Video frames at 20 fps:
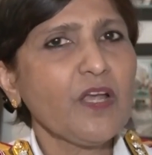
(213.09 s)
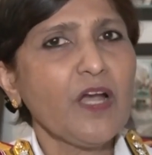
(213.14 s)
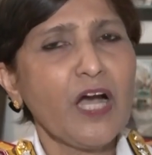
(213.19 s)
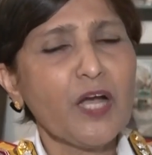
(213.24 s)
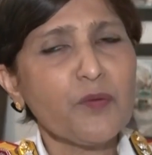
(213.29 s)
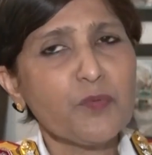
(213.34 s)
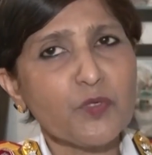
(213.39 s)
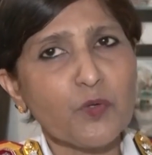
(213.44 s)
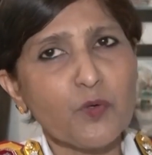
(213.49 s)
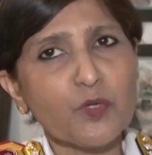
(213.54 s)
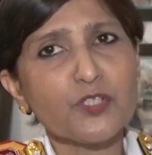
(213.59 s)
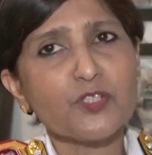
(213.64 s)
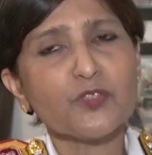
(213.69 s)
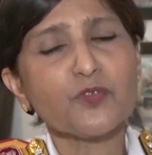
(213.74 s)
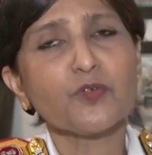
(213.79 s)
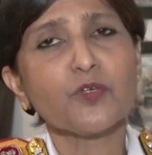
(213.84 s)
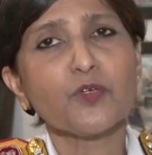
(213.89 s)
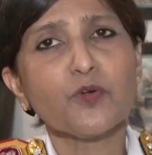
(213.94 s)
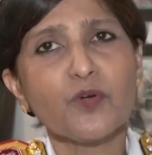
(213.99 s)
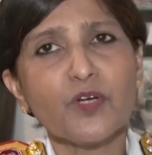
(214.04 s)
I would
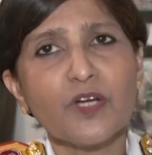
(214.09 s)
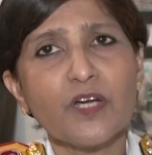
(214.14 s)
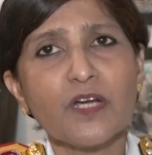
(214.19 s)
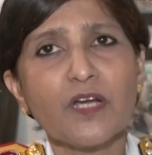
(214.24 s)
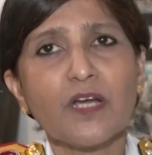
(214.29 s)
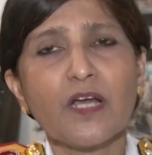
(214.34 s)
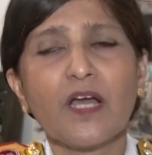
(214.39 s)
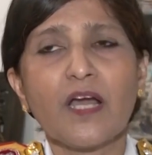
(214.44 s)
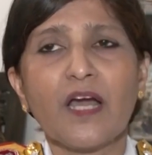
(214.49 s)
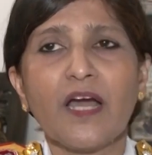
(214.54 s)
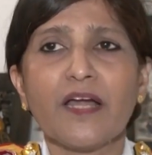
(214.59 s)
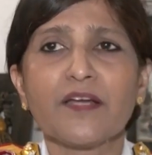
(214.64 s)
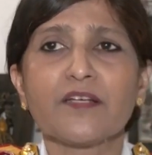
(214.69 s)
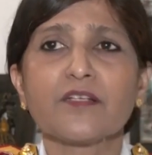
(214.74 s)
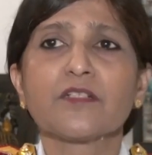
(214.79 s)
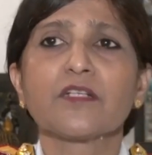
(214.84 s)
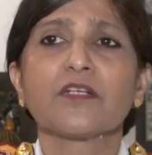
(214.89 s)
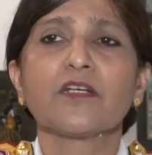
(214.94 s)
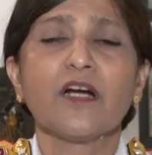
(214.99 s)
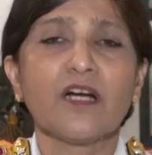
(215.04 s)
also look
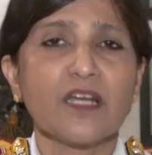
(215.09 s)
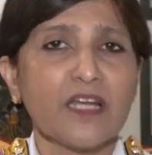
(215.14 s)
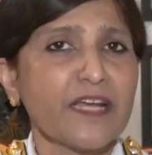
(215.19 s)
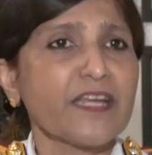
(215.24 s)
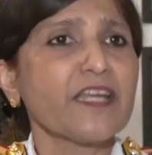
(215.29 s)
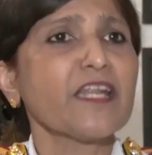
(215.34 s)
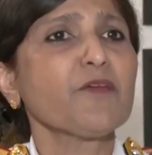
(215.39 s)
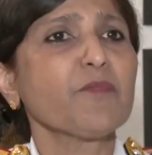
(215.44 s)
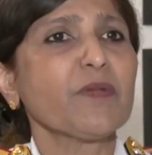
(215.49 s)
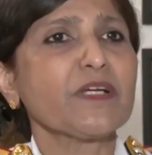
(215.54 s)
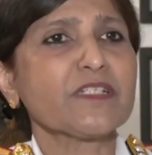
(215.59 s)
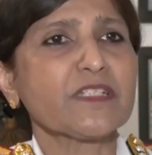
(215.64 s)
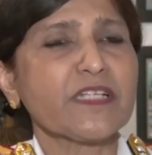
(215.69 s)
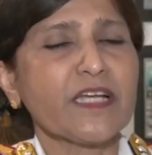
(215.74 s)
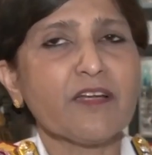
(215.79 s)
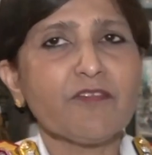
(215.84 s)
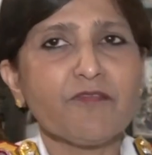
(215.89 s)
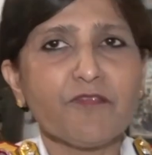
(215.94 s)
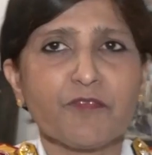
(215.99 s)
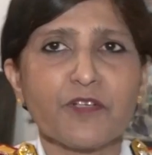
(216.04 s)
at aligning
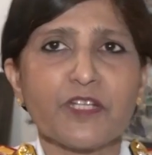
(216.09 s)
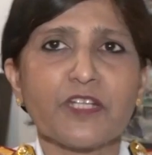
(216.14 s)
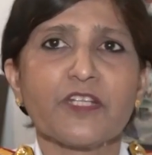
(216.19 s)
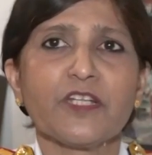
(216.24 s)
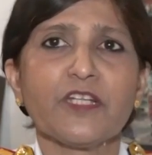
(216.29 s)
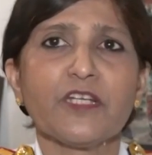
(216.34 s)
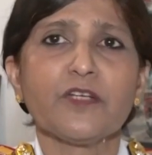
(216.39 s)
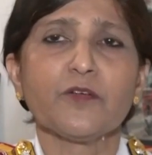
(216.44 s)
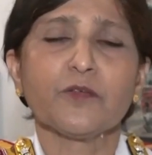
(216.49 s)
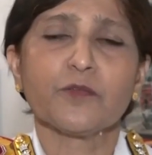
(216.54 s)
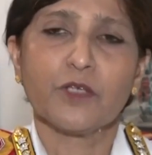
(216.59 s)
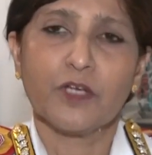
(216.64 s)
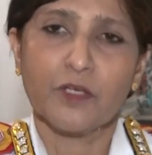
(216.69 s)
myself with the